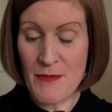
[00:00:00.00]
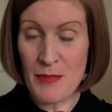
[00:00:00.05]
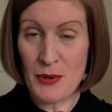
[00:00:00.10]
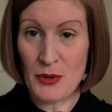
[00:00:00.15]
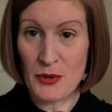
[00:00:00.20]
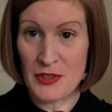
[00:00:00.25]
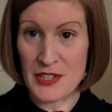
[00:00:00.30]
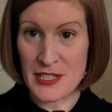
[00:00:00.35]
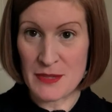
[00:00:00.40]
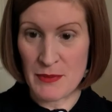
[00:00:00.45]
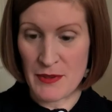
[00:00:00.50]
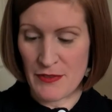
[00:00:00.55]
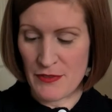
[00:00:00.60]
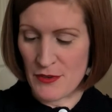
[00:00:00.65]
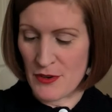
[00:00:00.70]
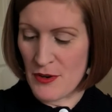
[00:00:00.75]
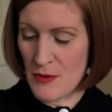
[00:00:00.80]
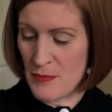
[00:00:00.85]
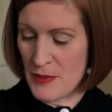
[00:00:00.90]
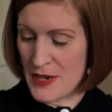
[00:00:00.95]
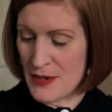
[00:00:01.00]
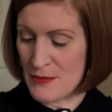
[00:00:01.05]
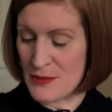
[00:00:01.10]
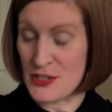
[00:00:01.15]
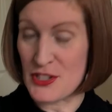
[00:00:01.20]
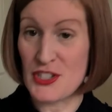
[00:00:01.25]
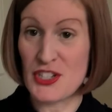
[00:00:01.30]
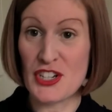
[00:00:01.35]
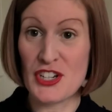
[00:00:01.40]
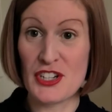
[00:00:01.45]
bought this before, but it
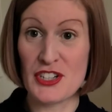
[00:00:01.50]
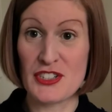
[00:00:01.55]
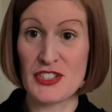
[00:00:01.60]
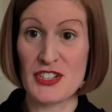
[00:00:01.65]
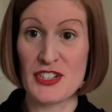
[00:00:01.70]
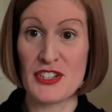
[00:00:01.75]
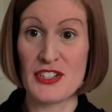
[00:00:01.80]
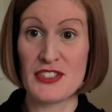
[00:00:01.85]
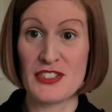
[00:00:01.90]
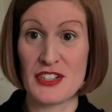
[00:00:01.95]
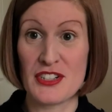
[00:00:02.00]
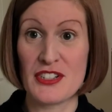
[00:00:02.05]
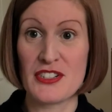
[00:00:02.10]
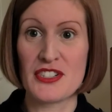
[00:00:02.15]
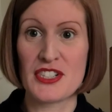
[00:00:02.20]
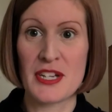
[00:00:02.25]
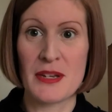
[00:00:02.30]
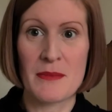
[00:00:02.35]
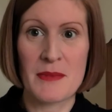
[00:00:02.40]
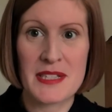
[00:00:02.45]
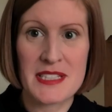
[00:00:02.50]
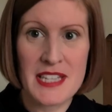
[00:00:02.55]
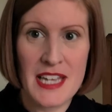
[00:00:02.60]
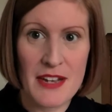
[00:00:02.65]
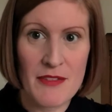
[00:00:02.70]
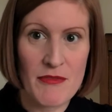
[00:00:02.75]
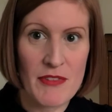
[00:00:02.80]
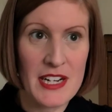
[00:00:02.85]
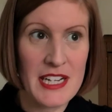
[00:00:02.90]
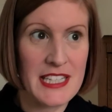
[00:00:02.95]
was dirt cheap. It's
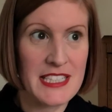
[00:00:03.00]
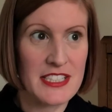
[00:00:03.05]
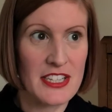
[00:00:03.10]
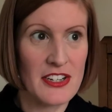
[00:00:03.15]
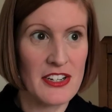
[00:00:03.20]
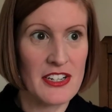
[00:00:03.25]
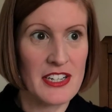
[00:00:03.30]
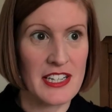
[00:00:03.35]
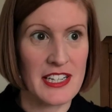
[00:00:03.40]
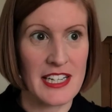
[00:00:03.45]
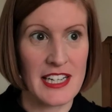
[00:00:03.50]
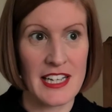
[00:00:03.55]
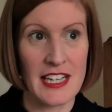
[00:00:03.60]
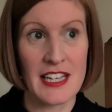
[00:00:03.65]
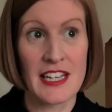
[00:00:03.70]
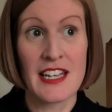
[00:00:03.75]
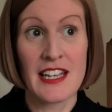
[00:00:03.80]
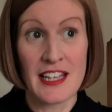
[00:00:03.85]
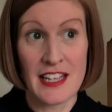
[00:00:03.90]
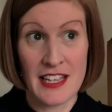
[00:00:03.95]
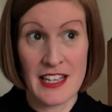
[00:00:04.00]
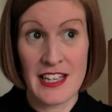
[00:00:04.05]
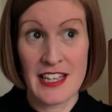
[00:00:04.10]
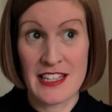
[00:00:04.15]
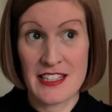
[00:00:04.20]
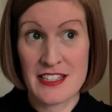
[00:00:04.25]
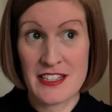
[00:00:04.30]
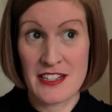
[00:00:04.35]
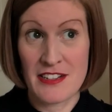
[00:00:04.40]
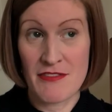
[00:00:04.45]
getting really dark in here.
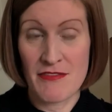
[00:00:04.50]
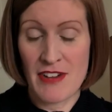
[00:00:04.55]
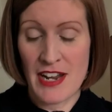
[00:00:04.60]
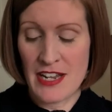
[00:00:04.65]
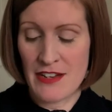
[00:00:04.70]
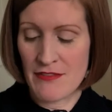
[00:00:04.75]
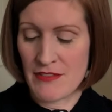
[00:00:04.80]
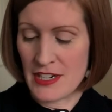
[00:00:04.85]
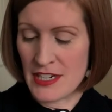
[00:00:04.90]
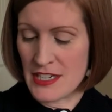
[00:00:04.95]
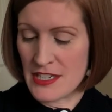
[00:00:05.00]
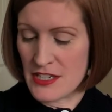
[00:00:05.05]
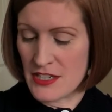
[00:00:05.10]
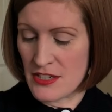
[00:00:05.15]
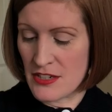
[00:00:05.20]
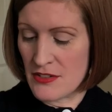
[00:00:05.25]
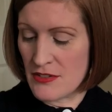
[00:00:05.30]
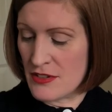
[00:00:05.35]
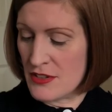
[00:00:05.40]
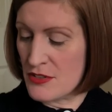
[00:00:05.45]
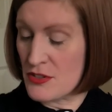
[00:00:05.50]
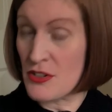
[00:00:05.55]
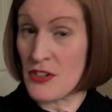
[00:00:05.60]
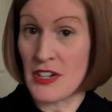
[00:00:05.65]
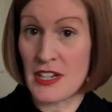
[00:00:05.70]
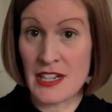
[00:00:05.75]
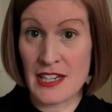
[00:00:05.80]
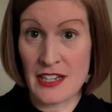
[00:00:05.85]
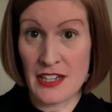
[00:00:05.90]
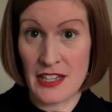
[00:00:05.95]
It's going to rain really soon. I'll try
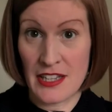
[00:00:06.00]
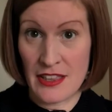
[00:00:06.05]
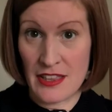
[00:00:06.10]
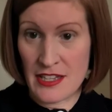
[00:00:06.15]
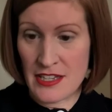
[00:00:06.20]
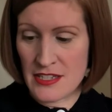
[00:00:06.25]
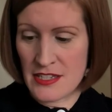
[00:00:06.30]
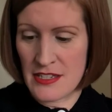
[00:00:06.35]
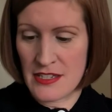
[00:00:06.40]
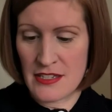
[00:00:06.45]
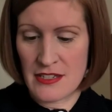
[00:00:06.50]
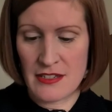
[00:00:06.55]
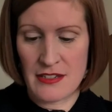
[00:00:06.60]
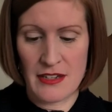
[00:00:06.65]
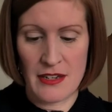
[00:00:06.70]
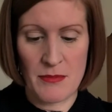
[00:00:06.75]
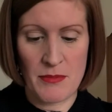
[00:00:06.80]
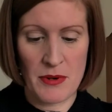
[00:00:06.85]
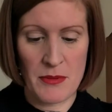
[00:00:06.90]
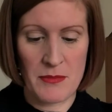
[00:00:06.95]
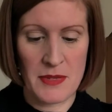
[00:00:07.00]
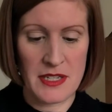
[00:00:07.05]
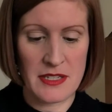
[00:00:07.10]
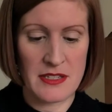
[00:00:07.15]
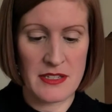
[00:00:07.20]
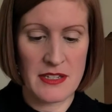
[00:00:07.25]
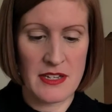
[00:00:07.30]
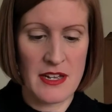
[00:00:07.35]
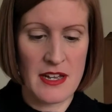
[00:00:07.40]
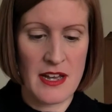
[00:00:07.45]
and lighten this, I promise.